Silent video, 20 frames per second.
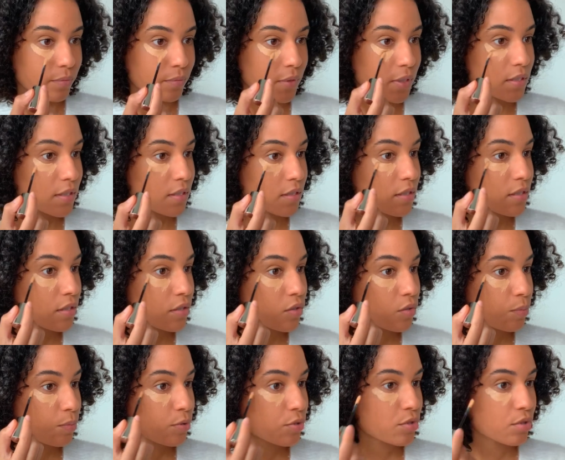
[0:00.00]
This is
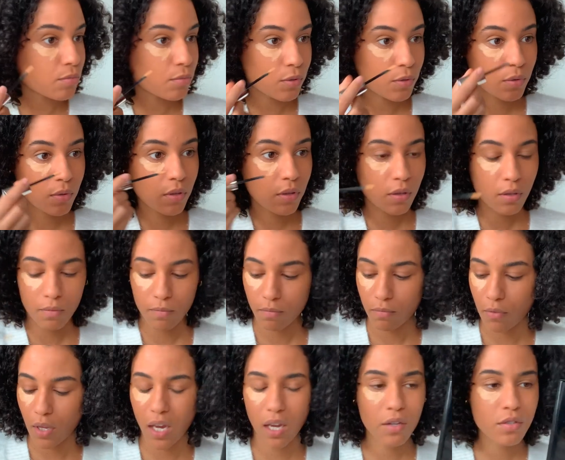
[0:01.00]
super smooth.
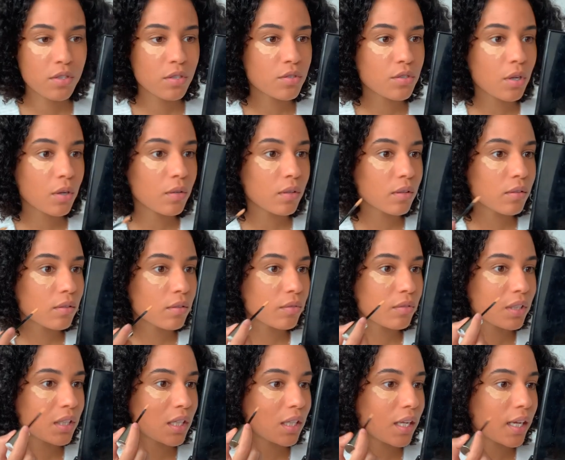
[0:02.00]
I also don't
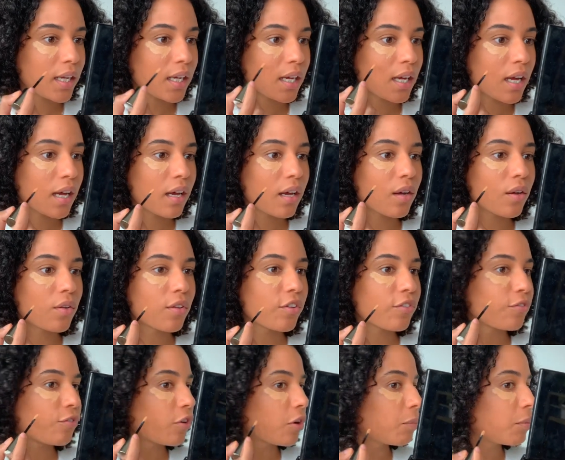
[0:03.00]
really like how the
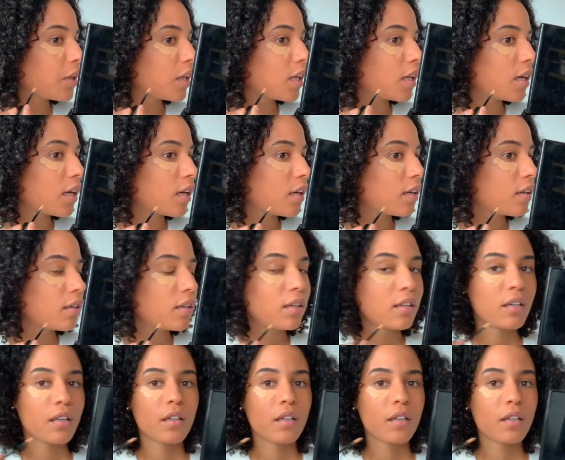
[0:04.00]
formula